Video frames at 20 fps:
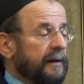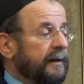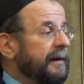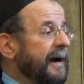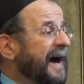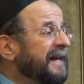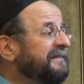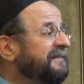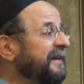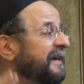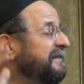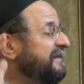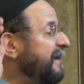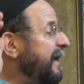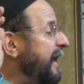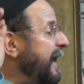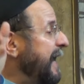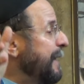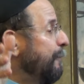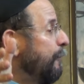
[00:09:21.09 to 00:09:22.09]
God says
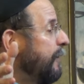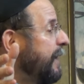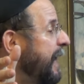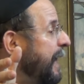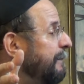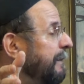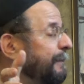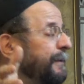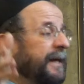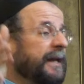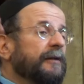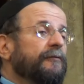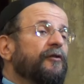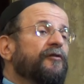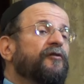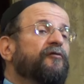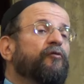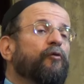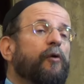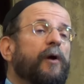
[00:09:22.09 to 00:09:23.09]
to Abraham, I'm going to
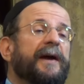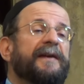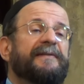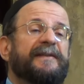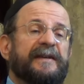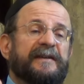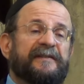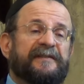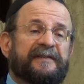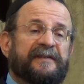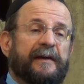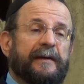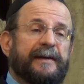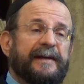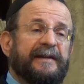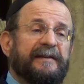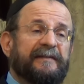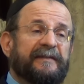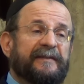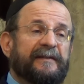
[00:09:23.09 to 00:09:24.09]
destroy these
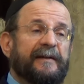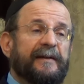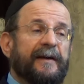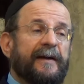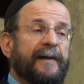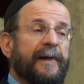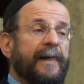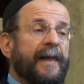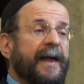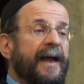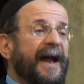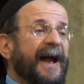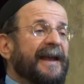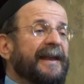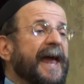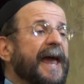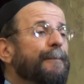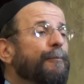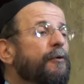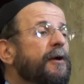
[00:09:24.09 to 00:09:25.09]
cities.
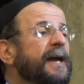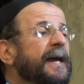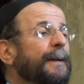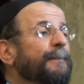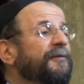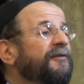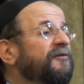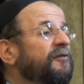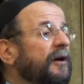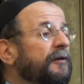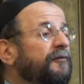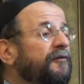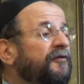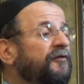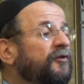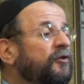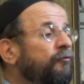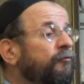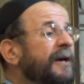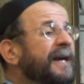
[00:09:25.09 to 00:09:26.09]
And Abraham starts
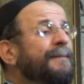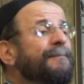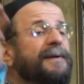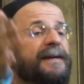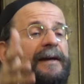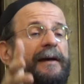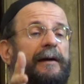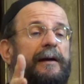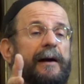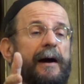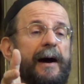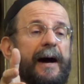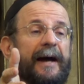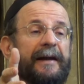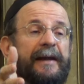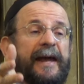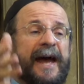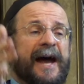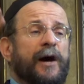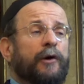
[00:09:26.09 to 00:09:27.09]
screaming at
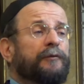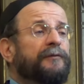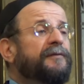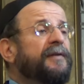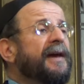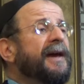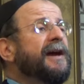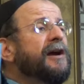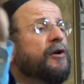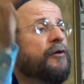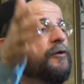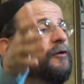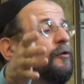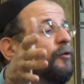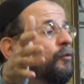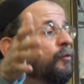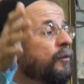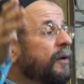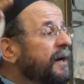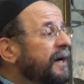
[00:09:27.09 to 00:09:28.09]
God, How dare
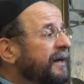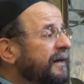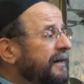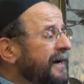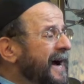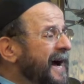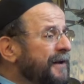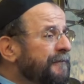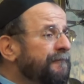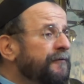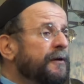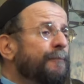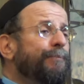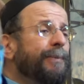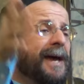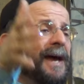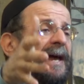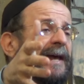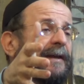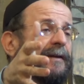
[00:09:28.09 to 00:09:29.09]
you? God
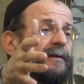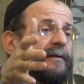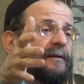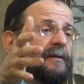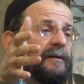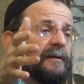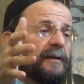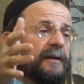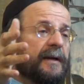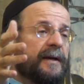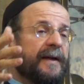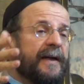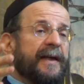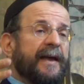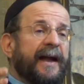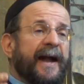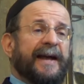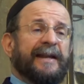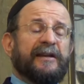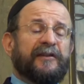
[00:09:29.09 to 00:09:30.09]
forbid
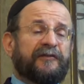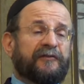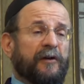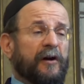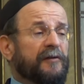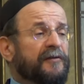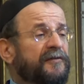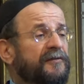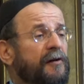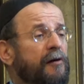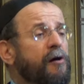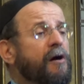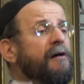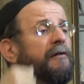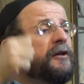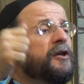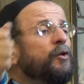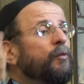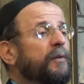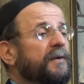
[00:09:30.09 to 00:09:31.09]
and he starts to
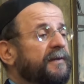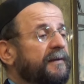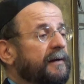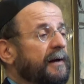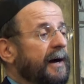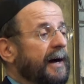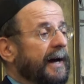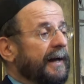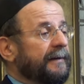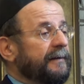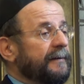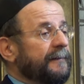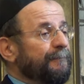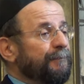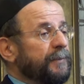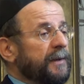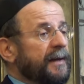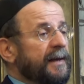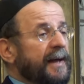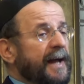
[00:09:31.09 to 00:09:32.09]
argue with God.
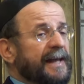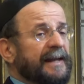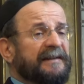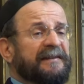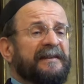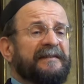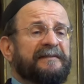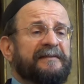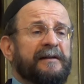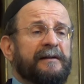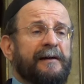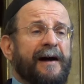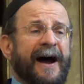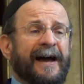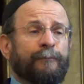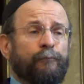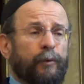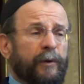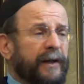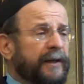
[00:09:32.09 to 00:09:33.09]
And he says to
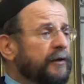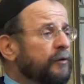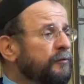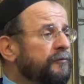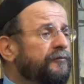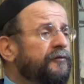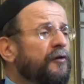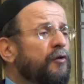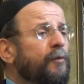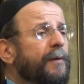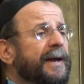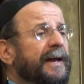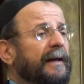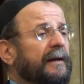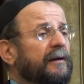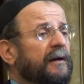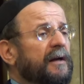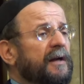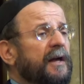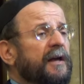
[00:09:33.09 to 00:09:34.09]
God, What are you
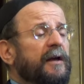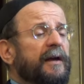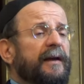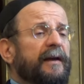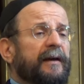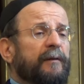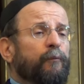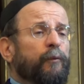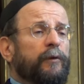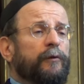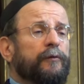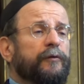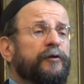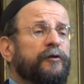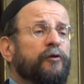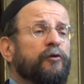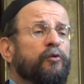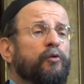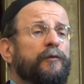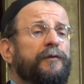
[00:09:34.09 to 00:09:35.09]
doing? Will
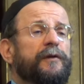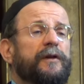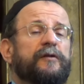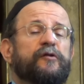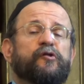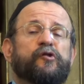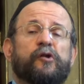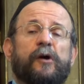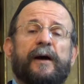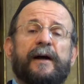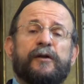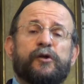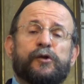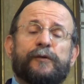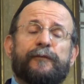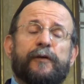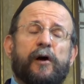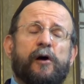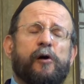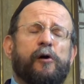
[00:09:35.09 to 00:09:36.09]
you, the judge
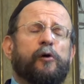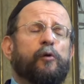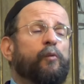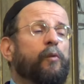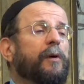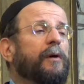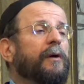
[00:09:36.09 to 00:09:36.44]
of the whole